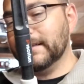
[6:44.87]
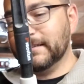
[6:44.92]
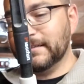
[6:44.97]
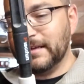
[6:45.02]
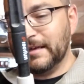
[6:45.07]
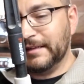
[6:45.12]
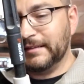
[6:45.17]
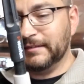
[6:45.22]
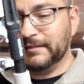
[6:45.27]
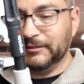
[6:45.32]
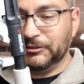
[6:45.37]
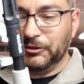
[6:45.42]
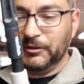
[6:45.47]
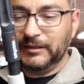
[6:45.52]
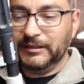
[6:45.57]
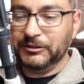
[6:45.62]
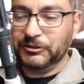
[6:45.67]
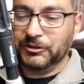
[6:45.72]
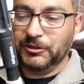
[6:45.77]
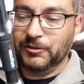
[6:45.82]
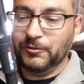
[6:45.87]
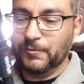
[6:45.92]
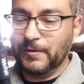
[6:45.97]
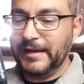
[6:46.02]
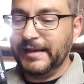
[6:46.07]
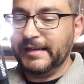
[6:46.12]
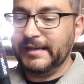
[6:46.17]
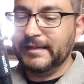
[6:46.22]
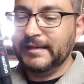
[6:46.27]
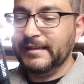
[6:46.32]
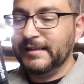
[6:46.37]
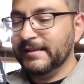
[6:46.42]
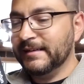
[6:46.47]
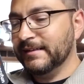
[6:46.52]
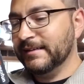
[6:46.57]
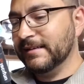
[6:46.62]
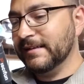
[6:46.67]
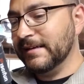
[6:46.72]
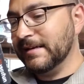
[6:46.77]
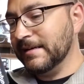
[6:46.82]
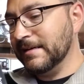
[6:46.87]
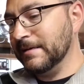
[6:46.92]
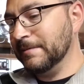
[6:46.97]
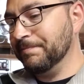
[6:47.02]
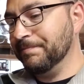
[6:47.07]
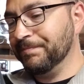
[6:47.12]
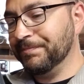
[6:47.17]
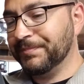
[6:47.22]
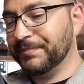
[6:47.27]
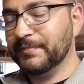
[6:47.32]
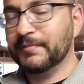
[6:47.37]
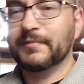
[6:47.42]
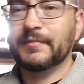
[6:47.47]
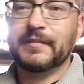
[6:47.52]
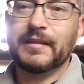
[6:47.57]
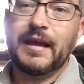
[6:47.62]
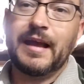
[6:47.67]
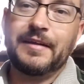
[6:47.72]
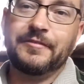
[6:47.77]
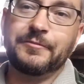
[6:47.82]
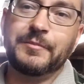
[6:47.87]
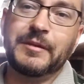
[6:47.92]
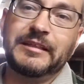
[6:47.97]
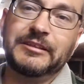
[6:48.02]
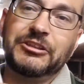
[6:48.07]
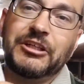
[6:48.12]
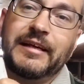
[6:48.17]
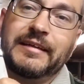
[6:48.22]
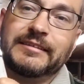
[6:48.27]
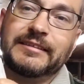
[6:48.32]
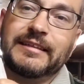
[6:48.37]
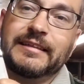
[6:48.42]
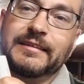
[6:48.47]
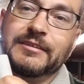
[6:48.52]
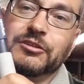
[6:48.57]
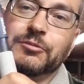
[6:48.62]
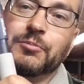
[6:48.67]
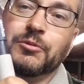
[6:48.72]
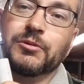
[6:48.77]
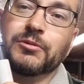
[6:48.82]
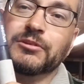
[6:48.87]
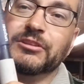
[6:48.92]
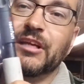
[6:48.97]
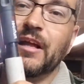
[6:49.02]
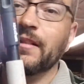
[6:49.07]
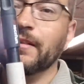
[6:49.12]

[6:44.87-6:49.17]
like the traditional way. I've been chasing spools all